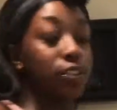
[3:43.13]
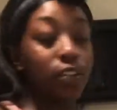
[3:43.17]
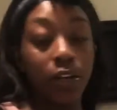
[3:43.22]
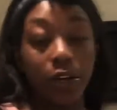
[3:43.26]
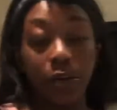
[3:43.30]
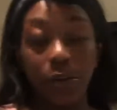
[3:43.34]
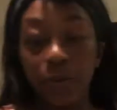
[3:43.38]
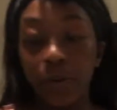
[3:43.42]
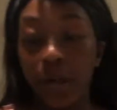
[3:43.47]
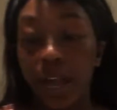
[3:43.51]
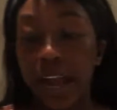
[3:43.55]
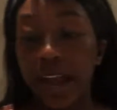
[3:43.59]

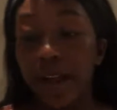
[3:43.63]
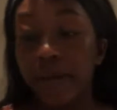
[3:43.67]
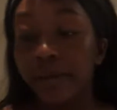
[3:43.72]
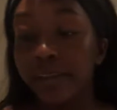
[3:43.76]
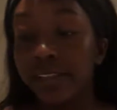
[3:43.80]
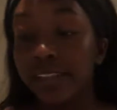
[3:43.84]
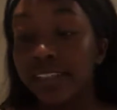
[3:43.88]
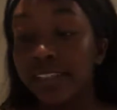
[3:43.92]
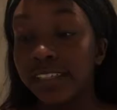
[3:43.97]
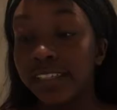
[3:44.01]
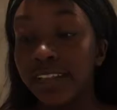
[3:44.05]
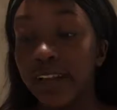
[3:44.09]
so i
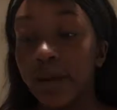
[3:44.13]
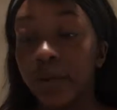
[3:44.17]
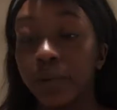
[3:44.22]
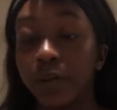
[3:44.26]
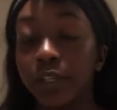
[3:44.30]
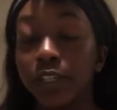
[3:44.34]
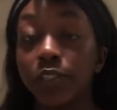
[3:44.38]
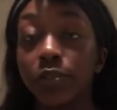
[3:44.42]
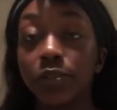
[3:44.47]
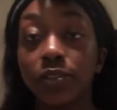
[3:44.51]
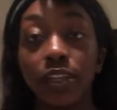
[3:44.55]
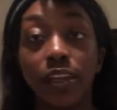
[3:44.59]
really did not want
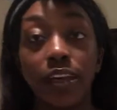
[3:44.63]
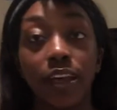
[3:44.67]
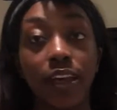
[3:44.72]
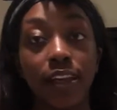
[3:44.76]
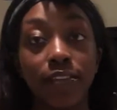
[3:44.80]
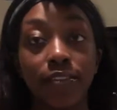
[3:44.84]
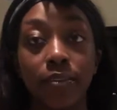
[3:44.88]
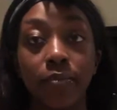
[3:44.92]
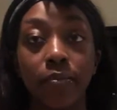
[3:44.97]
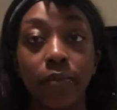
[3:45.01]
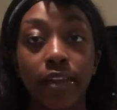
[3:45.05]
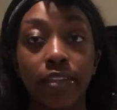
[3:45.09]
to use a
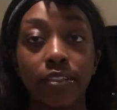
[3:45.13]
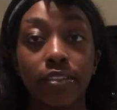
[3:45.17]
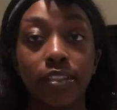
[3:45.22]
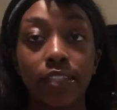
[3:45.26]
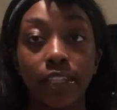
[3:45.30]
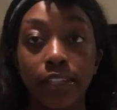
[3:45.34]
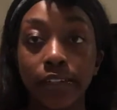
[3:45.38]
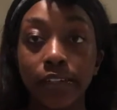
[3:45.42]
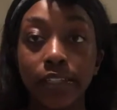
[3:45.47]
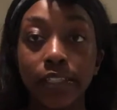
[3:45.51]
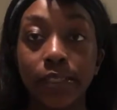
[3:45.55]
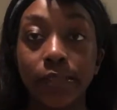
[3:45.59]
heavy
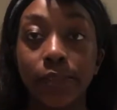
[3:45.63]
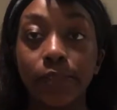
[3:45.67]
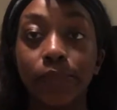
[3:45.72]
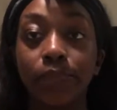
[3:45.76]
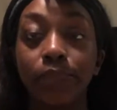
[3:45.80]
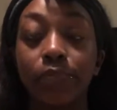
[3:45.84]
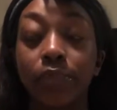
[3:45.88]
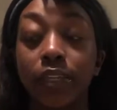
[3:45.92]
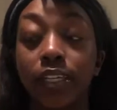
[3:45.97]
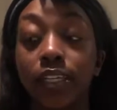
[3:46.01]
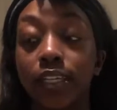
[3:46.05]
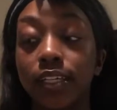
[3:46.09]
mascara
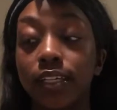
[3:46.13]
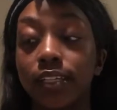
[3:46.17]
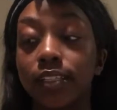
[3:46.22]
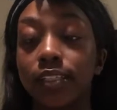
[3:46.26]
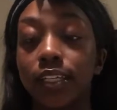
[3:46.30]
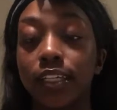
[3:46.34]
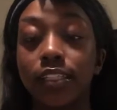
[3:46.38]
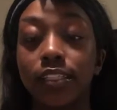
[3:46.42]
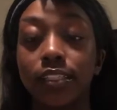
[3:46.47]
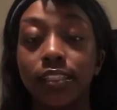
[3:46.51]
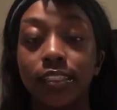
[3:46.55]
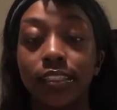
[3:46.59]
because
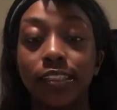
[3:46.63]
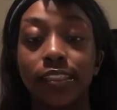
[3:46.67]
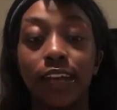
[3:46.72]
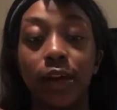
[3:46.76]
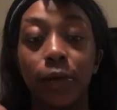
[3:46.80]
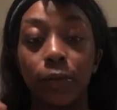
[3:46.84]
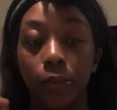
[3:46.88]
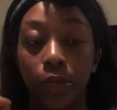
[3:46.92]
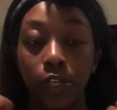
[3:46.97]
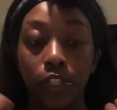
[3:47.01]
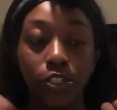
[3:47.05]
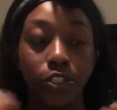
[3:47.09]
i just did
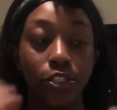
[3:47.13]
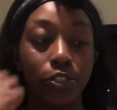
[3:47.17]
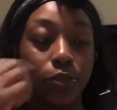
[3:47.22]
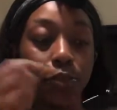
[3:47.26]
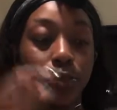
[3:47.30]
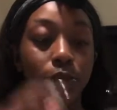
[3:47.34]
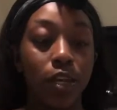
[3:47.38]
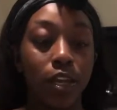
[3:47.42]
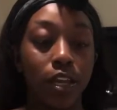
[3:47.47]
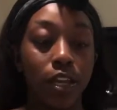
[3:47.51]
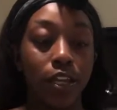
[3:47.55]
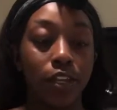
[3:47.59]
not want
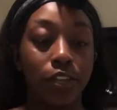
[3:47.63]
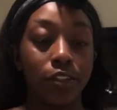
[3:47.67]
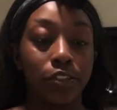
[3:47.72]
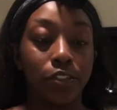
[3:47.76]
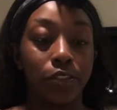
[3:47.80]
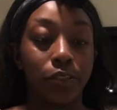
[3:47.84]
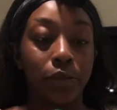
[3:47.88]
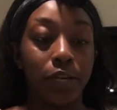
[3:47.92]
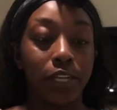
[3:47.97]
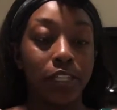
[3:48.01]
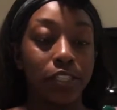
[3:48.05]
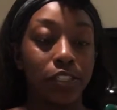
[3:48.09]
to
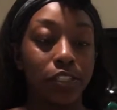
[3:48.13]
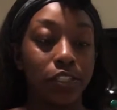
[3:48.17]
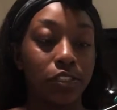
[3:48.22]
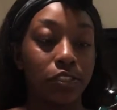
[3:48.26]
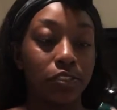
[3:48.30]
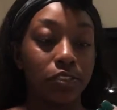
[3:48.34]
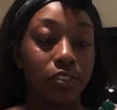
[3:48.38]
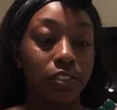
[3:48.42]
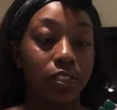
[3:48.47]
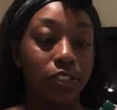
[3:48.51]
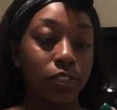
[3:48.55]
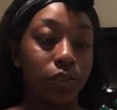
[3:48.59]
so i just
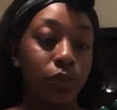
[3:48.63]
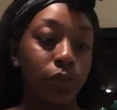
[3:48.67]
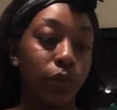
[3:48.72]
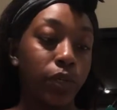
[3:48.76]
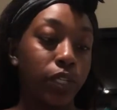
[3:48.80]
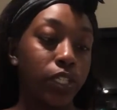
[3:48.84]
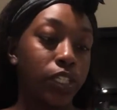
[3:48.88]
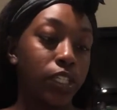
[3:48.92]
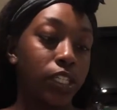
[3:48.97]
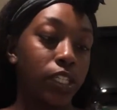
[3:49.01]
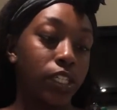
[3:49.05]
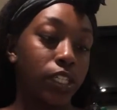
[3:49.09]
used this
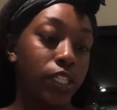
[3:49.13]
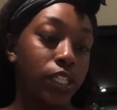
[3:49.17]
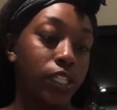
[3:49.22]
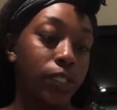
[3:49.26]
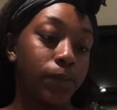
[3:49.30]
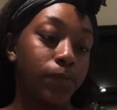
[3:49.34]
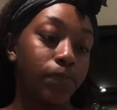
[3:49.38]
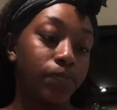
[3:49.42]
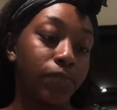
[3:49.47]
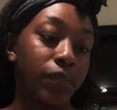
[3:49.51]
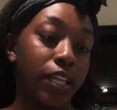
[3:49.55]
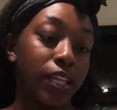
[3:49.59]
one
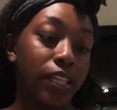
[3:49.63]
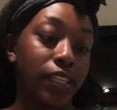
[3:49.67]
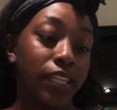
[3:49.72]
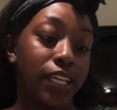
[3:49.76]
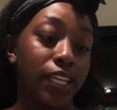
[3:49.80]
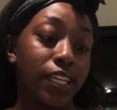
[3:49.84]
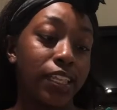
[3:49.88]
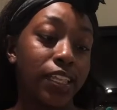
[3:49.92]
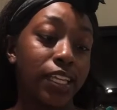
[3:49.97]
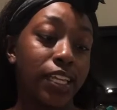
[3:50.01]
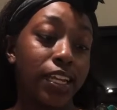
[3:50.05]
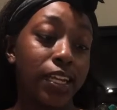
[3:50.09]
the
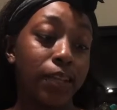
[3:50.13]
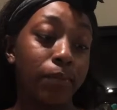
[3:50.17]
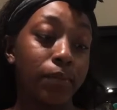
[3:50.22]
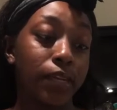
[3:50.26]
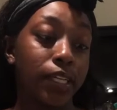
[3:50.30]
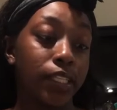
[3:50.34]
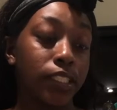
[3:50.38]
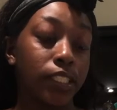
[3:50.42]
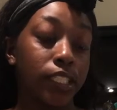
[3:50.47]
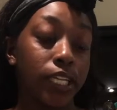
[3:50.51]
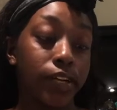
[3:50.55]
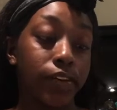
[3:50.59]
lengthening
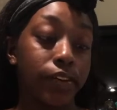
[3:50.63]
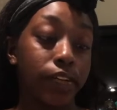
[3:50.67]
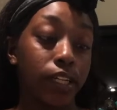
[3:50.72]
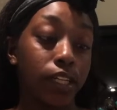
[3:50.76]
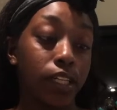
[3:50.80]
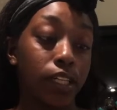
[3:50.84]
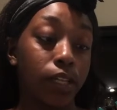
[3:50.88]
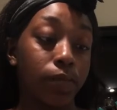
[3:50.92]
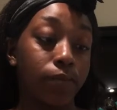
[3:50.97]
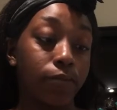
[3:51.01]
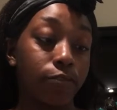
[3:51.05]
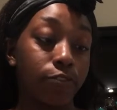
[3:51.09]
mascara
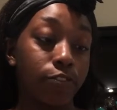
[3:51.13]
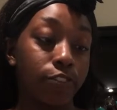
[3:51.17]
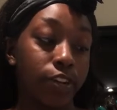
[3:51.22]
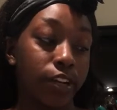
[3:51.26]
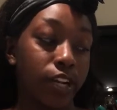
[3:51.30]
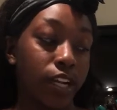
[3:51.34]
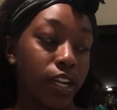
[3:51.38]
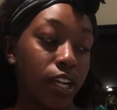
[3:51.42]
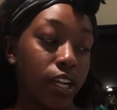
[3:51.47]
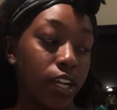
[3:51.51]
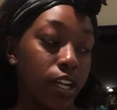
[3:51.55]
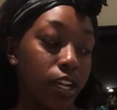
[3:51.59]
clump
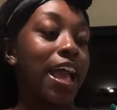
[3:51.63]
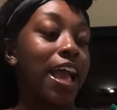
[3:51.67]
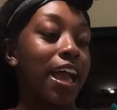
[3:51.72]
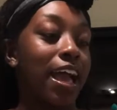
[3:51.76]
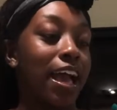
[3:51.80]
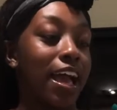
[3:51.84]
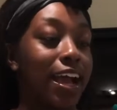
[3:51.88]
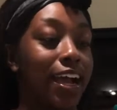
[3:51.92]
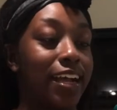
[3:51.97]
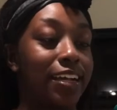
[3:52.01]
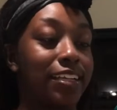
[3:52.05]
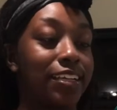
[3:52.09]
free
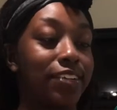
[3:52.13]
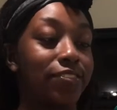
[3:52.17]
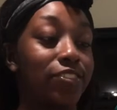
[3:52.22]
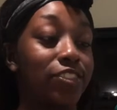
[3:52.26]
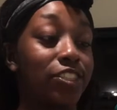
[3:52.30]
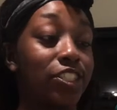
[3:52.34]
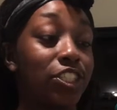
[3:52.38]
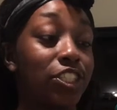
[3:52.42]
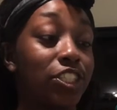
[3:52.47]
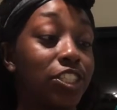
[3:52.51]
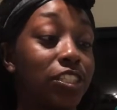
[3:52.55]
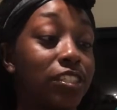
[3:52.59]
high
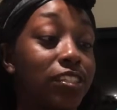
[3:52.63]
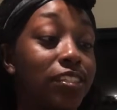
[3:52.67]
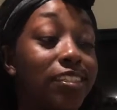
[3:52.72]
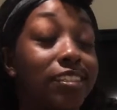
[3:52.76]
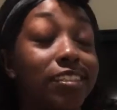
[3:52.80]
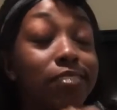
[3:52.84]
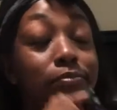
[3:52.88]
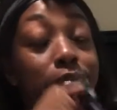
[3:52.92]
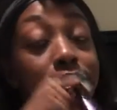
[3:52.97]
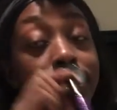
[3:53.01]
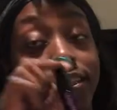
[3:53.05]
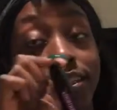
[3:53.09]
definition
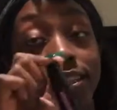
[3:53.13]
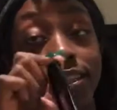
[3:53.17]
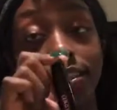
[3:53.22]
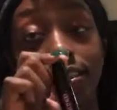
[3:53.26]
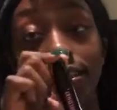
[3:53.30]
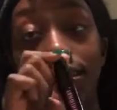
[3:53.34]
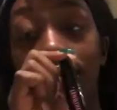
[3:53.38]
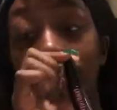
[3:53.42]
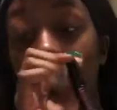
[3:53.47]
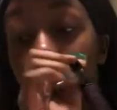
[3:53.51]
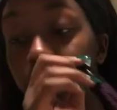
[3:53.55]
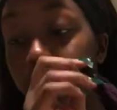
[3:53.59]
by
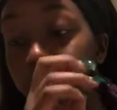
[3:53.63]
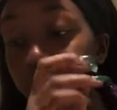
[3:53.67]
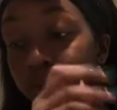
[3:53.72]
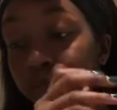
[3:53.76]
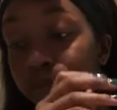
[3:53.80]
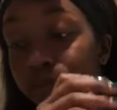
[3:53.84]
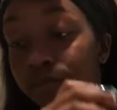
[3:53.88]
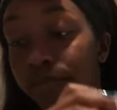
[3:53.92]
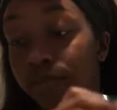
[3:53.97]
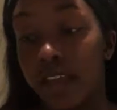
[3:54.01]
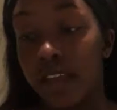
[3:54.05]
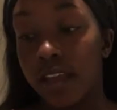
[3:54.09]
dnc color
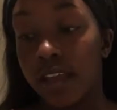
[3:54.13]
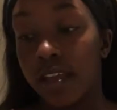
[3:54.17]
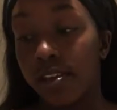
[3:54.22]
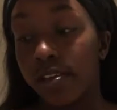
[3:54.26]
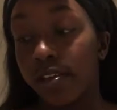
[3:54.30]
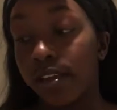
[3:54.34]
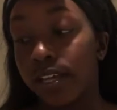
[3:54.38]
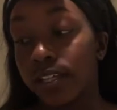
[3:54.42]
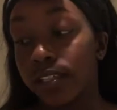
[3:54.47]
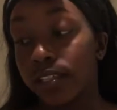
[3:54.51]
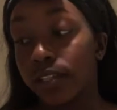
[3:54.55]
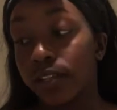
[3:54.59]
and you
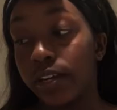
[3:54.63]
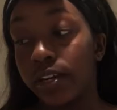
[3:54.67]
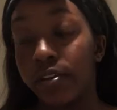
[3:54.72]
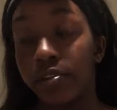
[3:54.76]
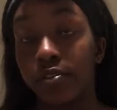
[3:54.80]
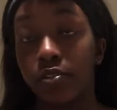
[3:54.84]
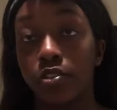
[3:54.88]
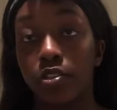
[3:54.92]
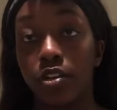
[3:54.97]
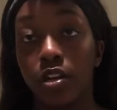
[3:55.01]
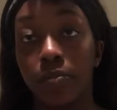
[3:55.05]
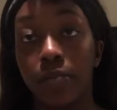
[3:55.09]
guys know i
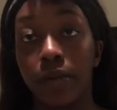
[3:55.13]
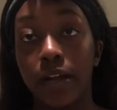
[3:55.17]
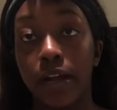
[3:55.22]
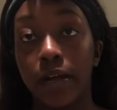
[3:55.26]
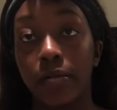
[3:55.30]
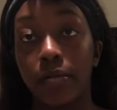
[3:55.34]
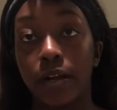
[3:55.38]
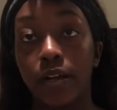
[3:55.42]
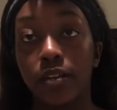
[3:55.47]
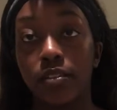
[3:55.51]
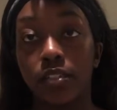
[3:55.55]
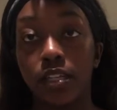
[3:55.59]
don't draw my
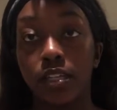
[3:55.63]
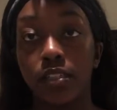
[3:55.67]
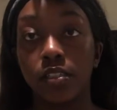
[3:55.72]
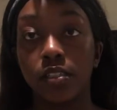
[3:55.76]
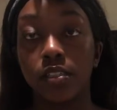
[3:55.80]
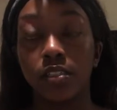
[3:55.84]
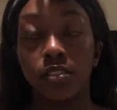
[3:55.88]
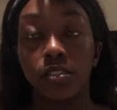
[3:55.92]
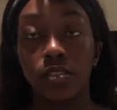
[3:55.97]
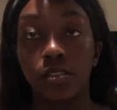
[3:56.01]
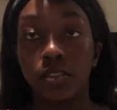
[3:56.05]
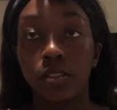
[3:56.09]
eyebrows i
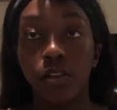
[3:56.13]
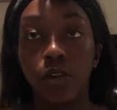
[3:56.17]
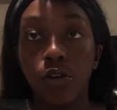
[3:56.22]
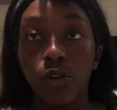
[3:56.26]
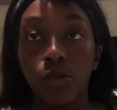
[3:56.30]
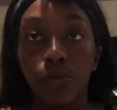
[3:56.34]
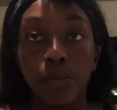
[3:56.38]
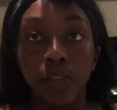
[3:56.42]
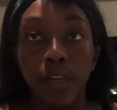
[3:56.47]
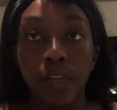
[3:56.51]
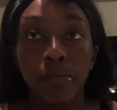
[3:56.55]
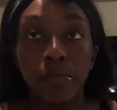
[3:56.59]
just
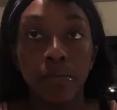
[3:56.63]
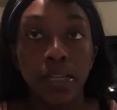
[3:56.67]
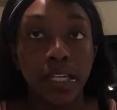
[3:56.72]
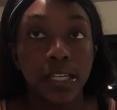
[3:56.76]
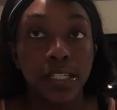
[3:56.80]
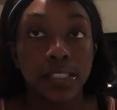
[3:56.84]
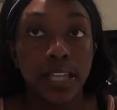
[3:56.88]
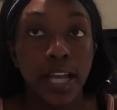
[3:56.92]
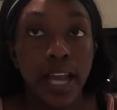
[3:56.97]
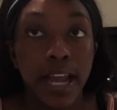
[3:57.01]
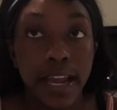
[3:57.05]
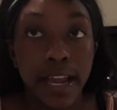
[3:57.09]
comb them
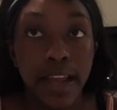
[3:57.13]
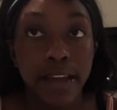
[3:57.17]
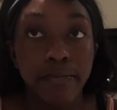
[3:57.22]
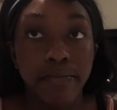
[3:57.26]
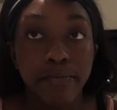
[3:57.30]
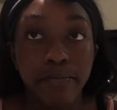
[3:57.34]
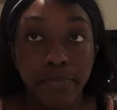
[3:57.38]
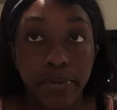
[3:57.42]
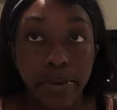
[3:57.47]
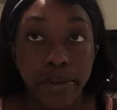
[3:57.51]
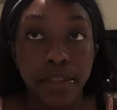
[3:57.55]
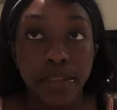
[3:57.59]
because i have
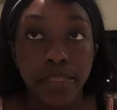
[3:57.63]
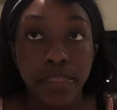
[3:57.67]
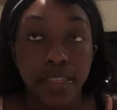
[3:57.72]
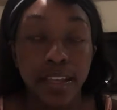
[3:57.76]
pretty